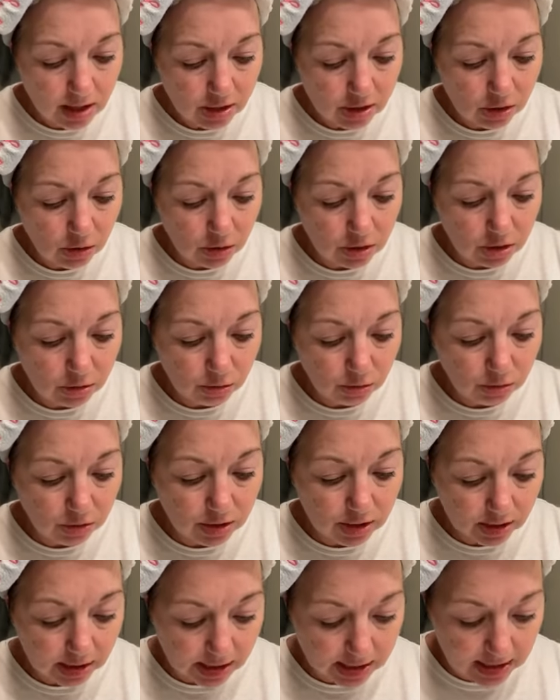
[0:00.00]
So it's
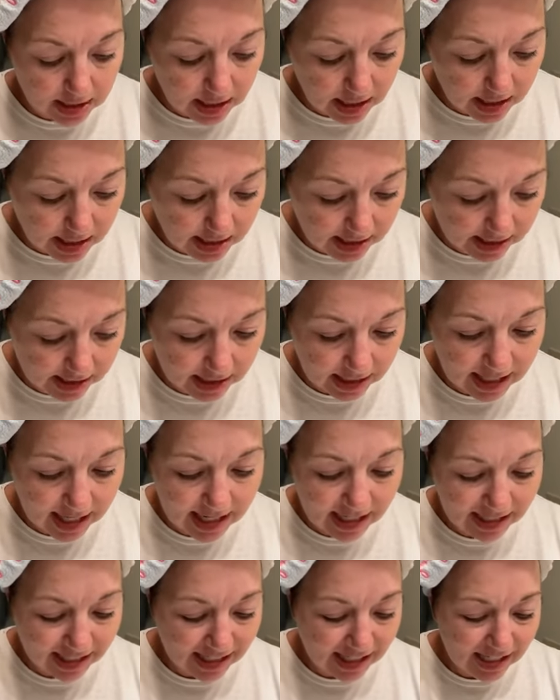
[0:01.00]
really nice to
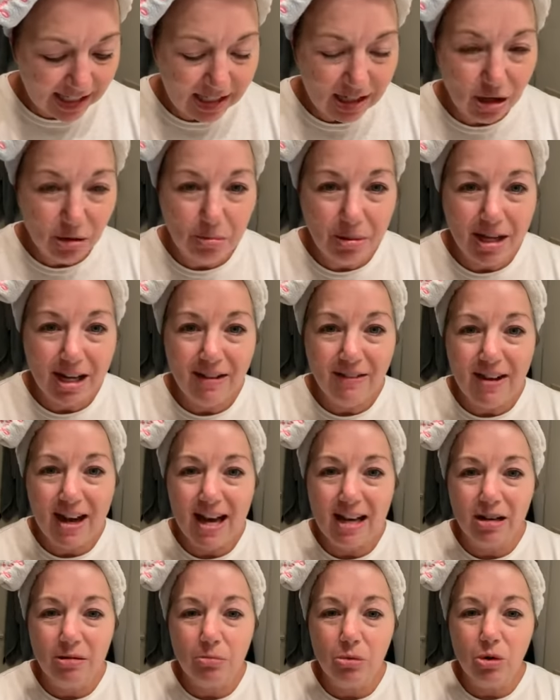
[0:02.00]
get a little bit of
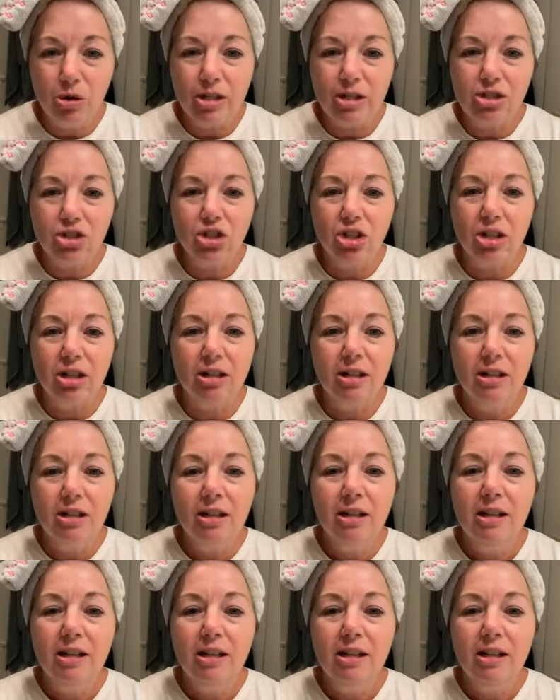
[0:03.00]
added moisture.